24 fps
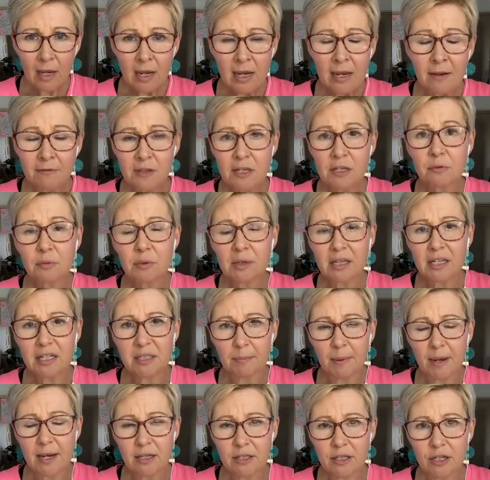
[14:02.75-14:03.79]
if this really
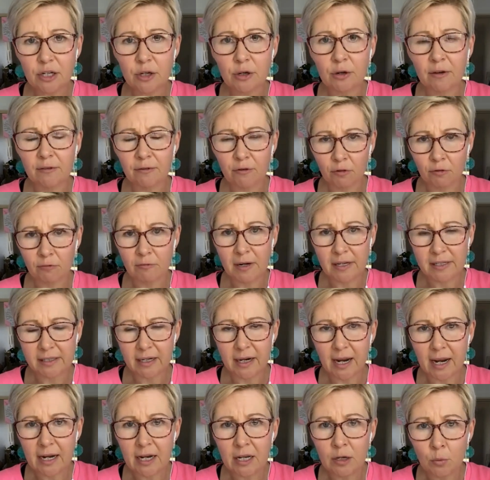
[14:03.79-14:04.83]
speaks to you, if you're
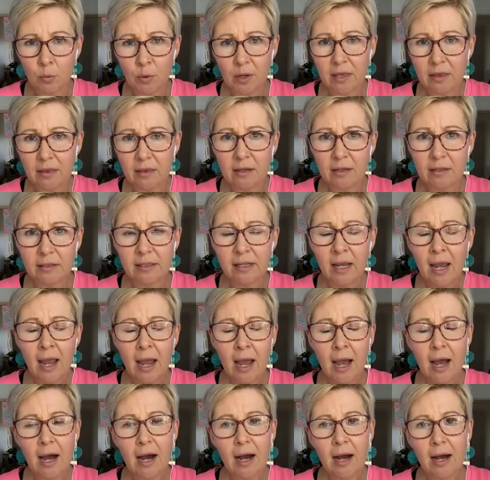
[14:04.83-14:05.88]
resonating with this,
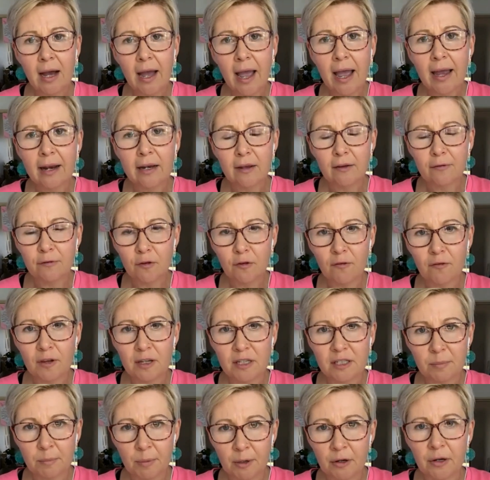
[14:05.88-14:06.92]
and if you've
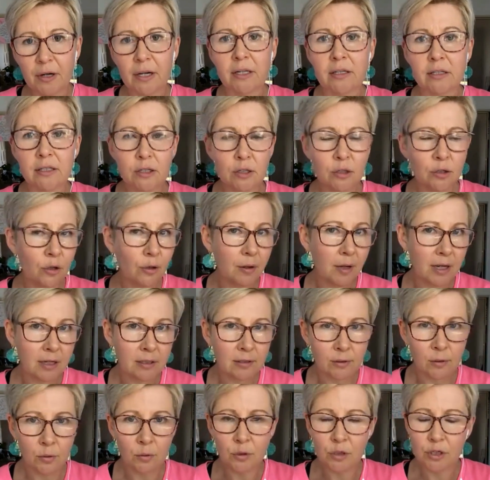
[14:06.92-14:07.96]
experienced, you know,
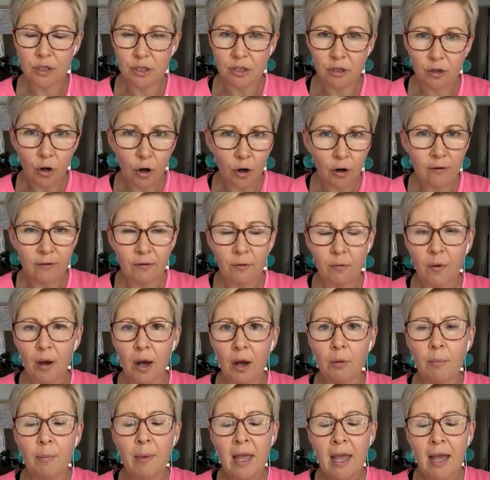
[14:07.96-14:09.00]
exhaustion,
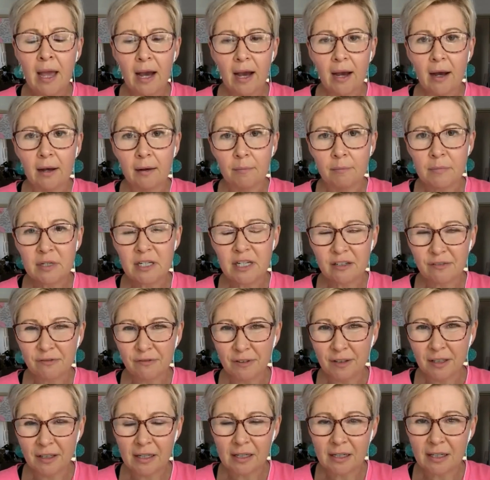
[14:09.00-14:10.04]
overwhelm, just
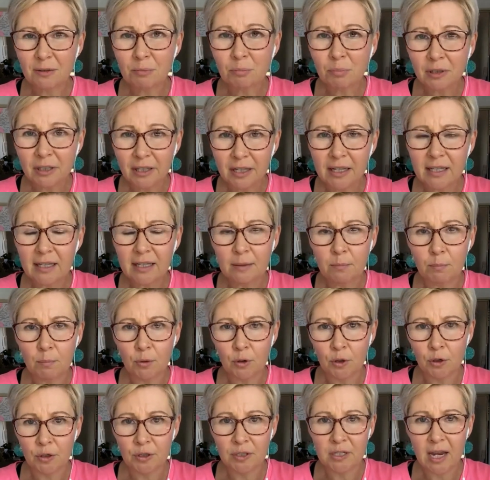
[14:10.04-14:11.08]
feeling completely
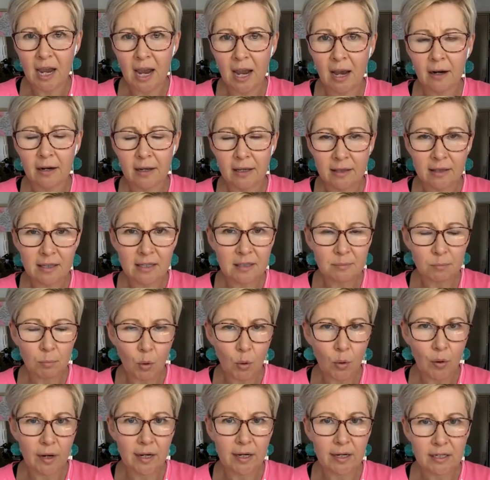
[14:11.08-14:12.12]
burnt out at this
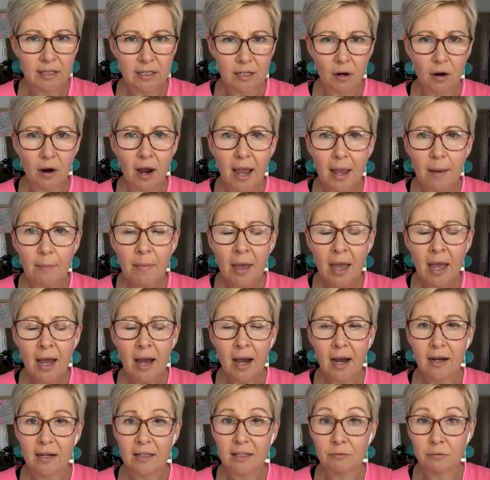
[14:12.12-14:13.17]
point in time.
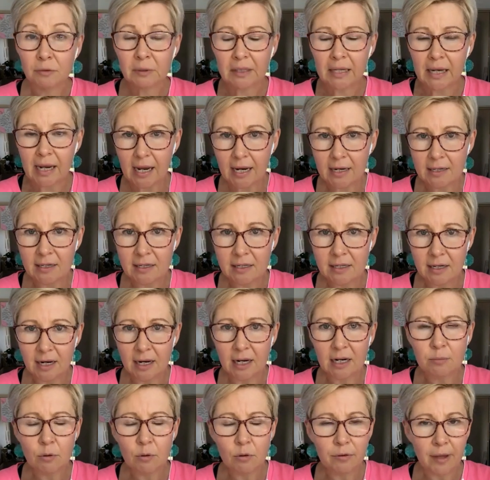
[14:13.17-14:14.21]
It's really
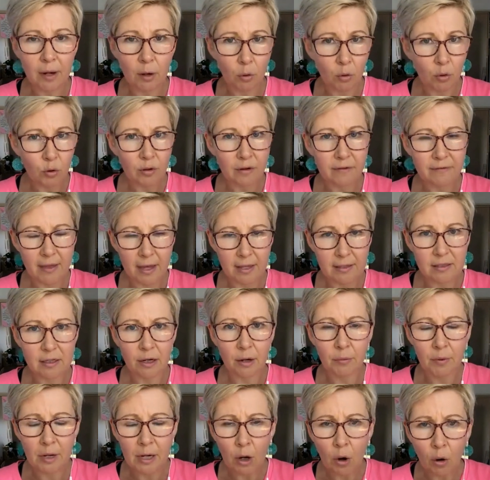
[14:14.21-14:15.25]
understandable that all of that's
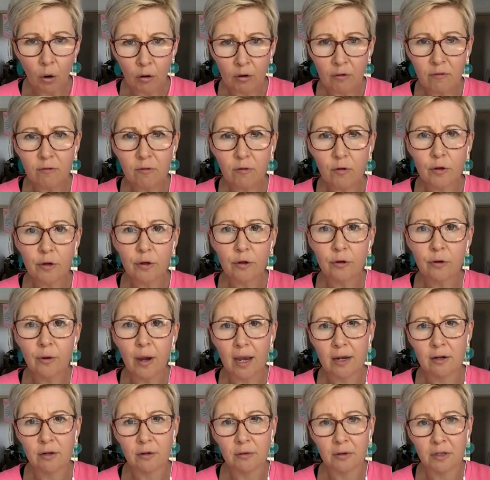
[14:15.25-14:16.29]
going on for you
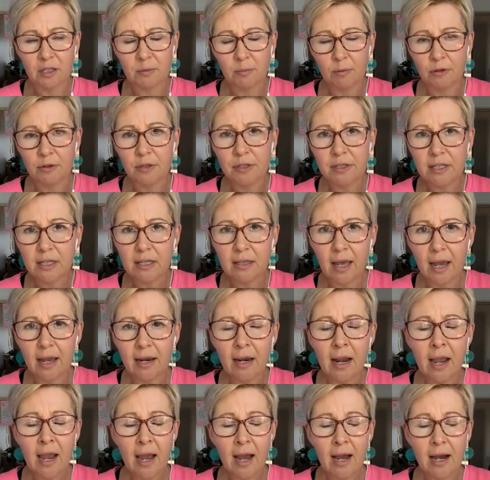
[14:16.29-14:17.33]
and you're experiencing
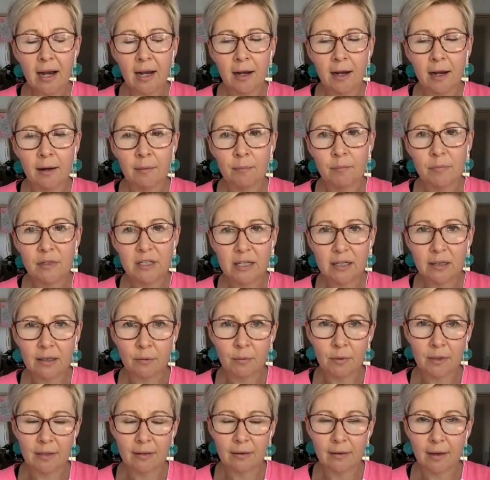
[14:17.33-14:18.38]
that, particularly
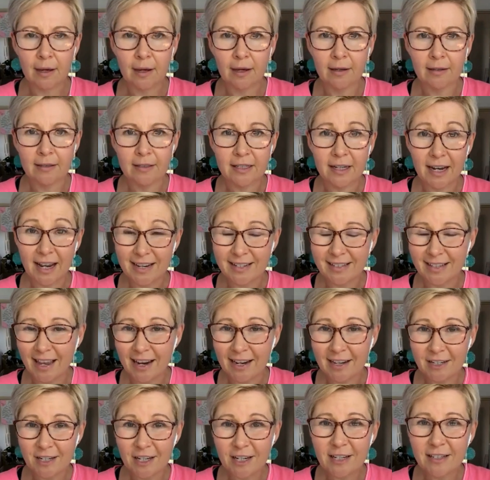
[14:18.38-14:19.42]
with today's
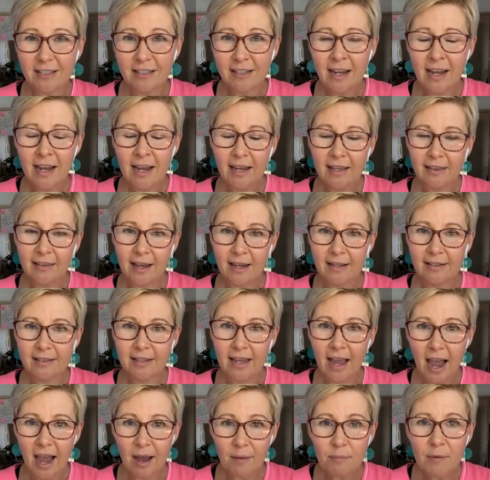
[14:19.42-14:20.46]
energies that's
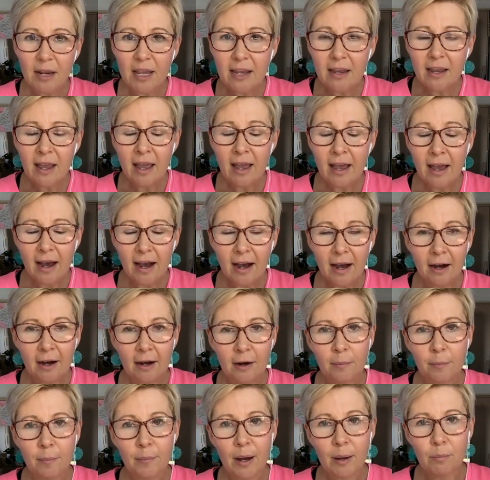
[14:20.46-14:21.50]
happening.
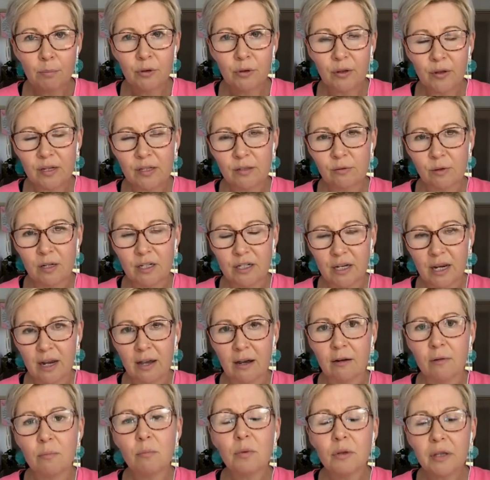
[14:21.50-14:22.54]
But please reach
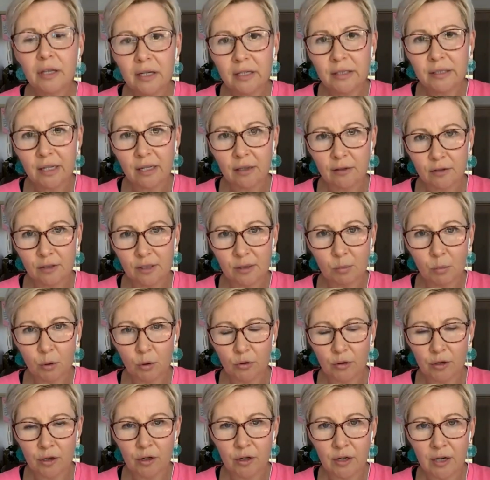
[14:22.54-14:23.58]
out. Please get the
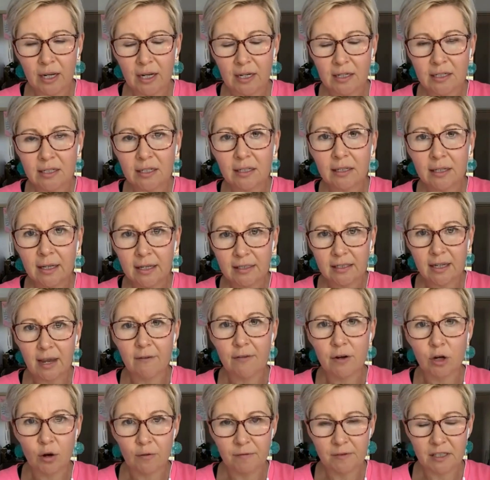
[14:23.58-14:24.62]
support that you need. Let's
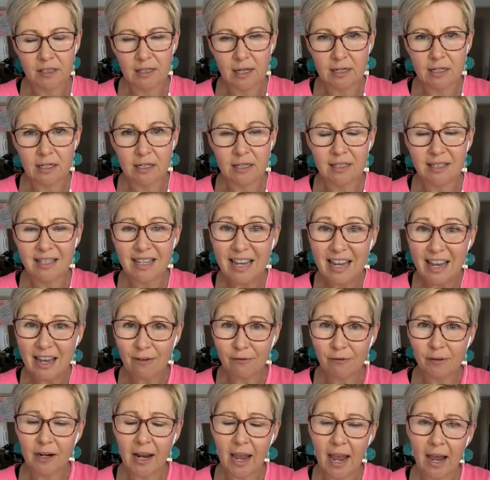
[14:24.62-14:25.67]
have a conversation, see
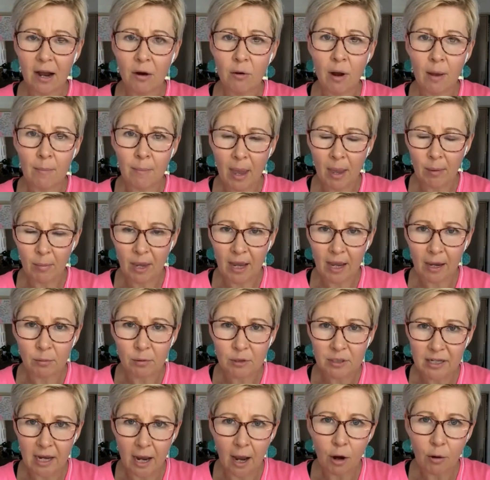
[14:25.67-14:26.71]
if and how I may be
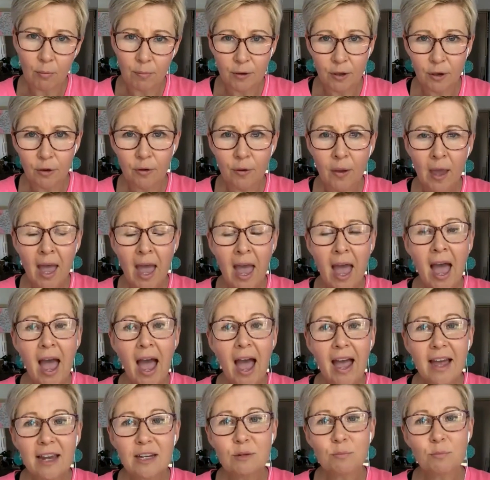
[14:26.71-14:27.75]
able to help you.
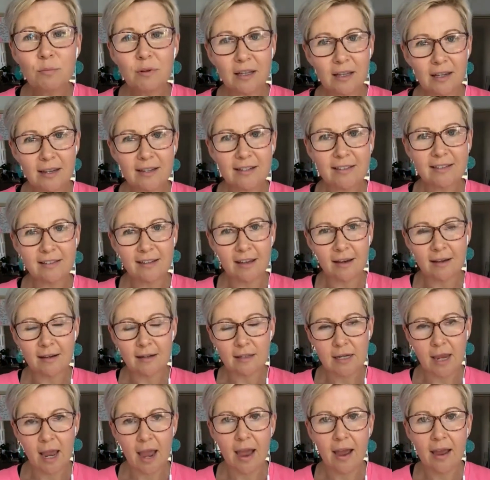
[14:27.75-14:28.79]
And please
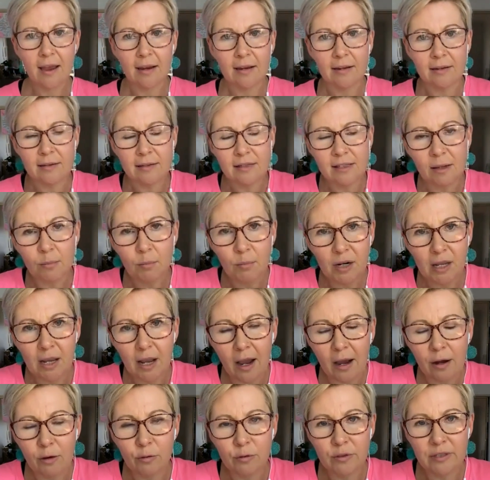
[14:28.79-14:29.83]
tag somebody
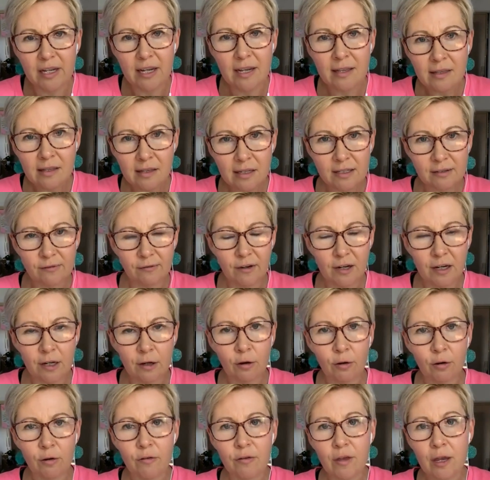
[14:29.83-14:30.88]
else in this
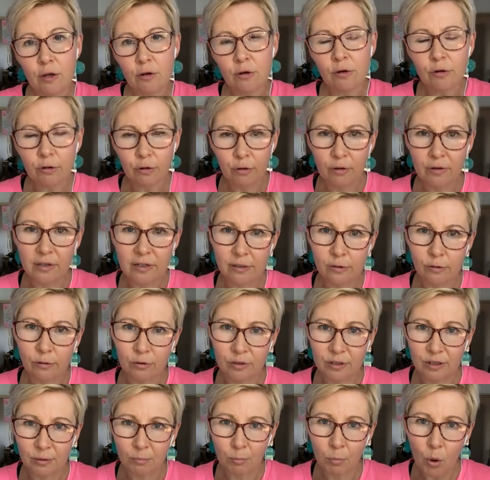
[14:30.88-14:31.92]
video that you know this
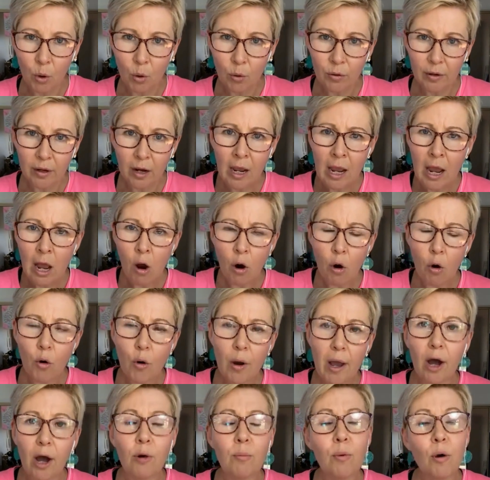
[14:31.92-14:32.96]
could support,
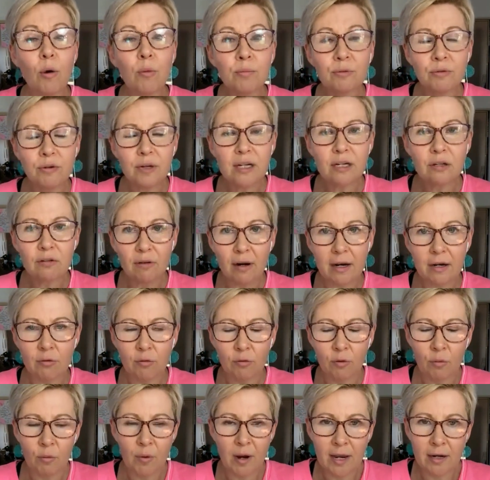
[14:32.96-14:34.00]
or help or bring greater
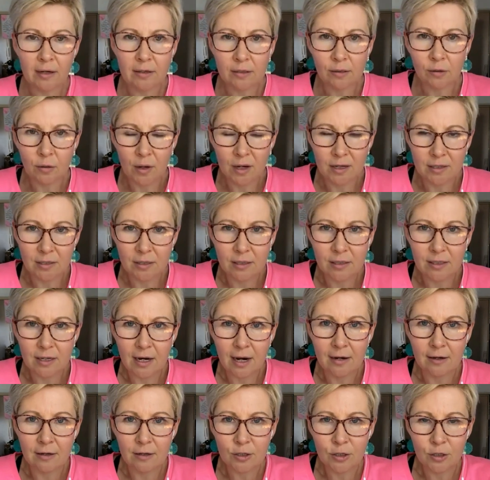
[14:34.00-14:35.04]
awareness or
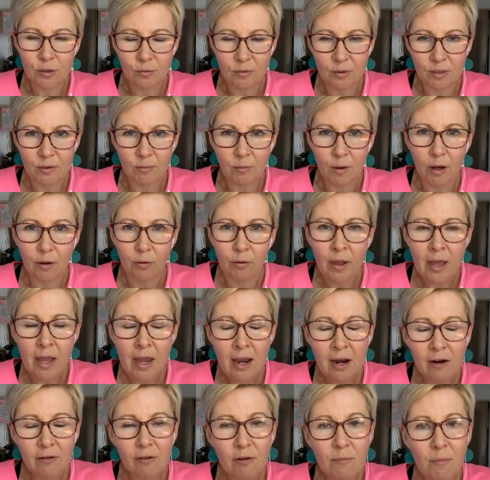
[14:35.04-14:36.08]
understanding to as well.
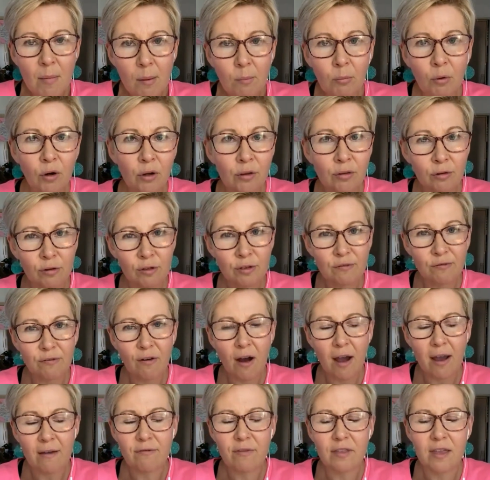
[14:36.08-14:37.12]
Remembering those
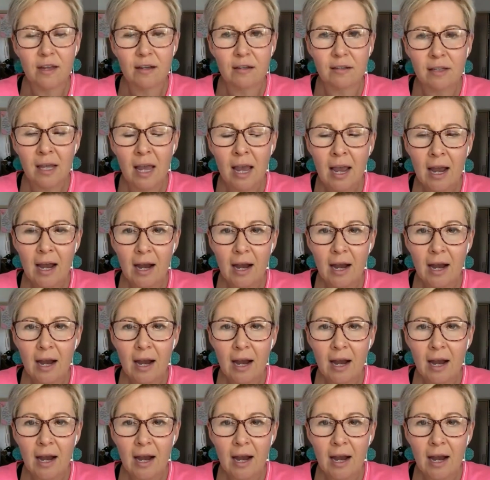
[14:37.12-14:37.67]
five things